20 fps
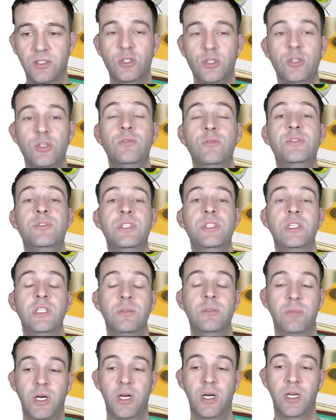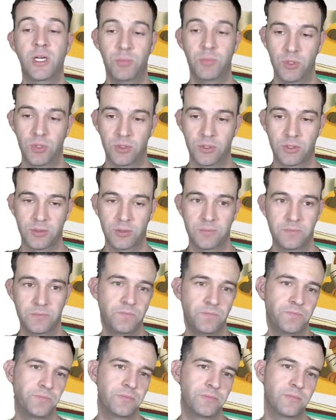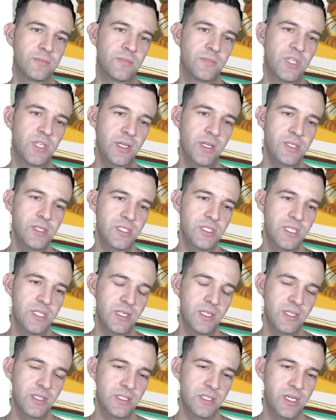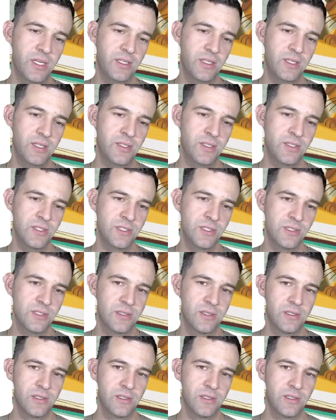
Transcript: you've seen my book. Kittens, kittens, kittens!